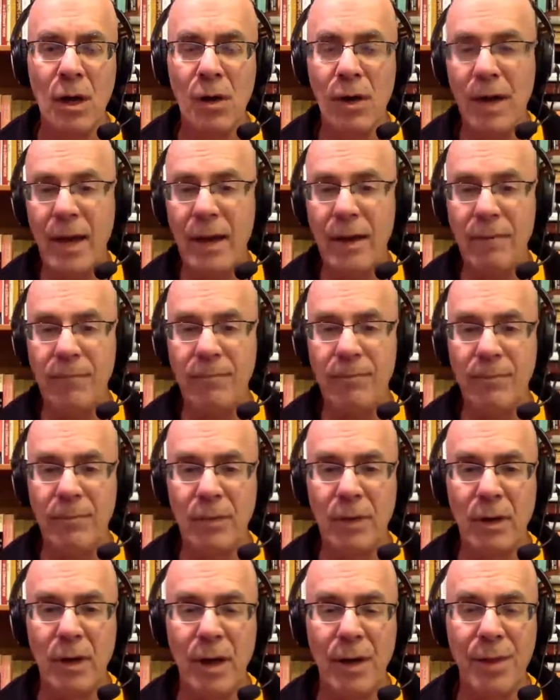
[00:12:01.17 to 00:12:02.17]
Okay,
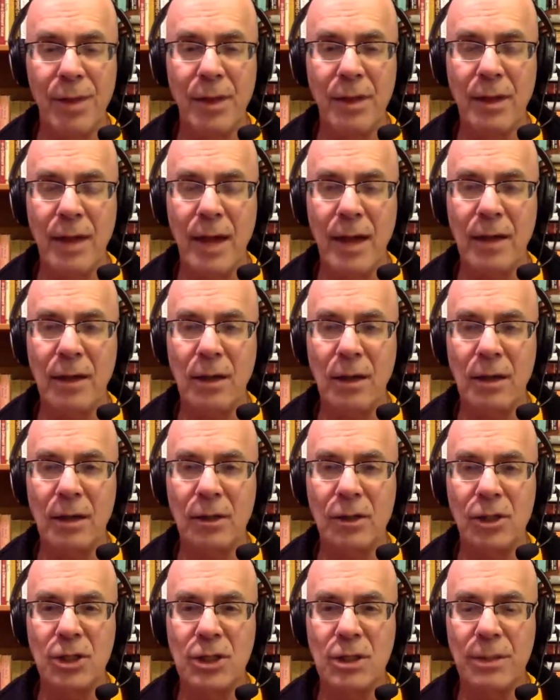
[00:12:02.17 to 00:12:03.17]
I think that
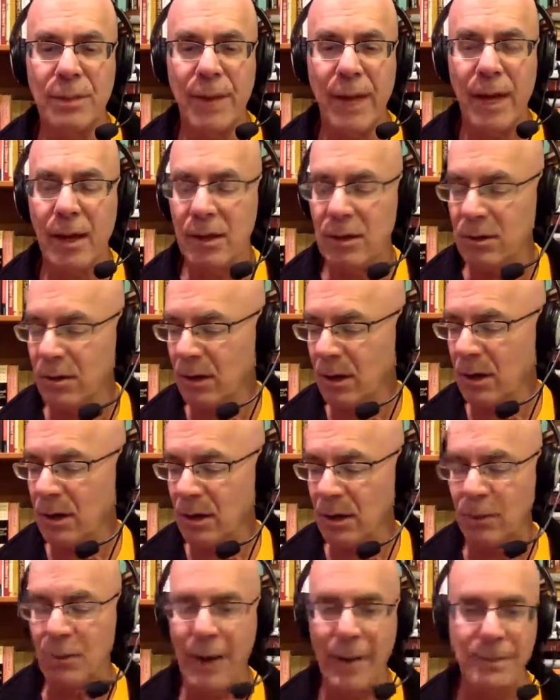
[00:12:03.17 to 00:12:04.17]
just about
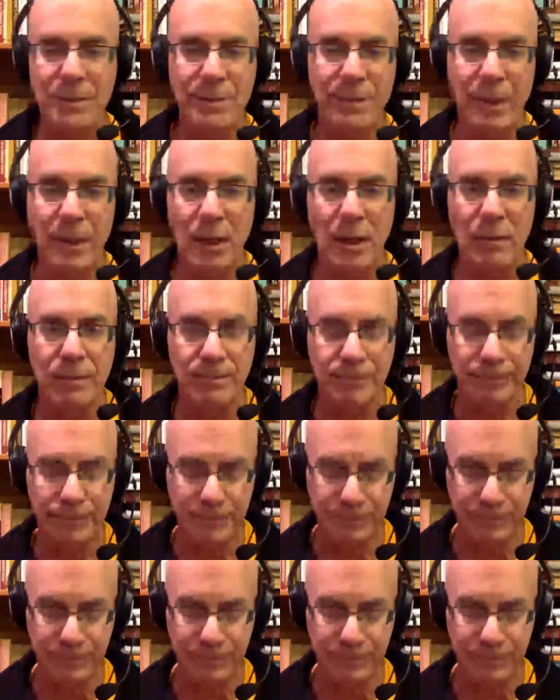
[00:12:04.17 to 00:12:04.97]
wraps me up.